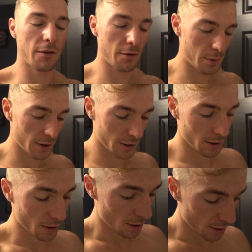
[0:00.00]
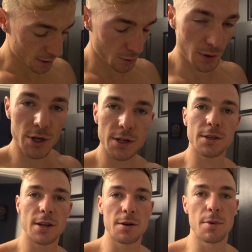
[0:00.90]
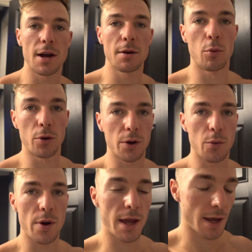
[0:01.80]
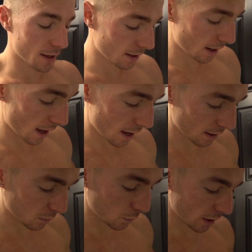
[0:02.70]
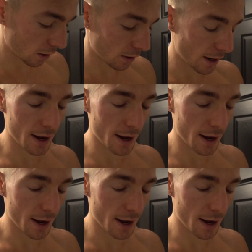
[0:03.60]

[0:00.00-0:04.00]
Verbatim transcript: Hey everybody. So I just did my morning weigh-in, and we are